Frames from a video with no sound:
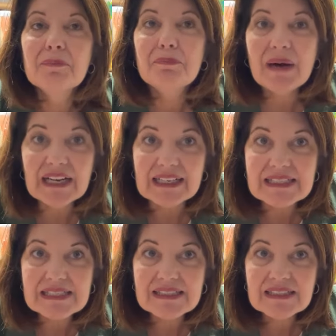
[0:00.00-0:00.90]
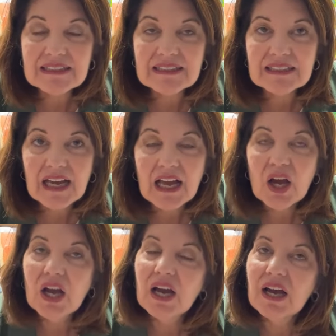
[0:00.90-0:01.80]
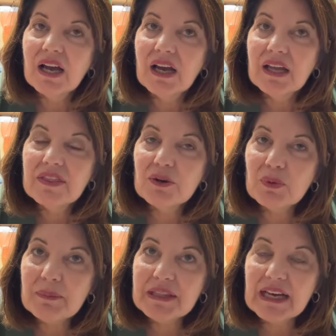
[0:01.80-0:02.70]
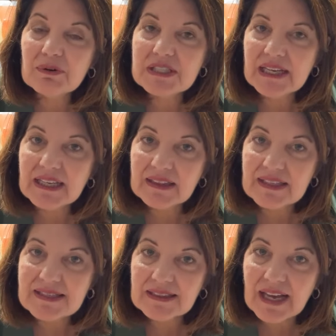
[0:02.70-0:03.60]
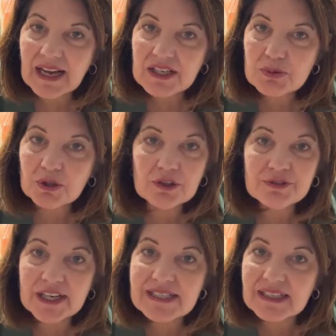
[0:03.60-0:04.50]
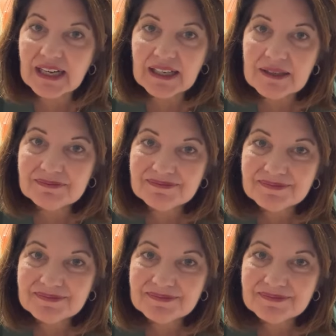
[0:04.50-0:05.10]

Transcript: But the women that were taking this class were afraid to come.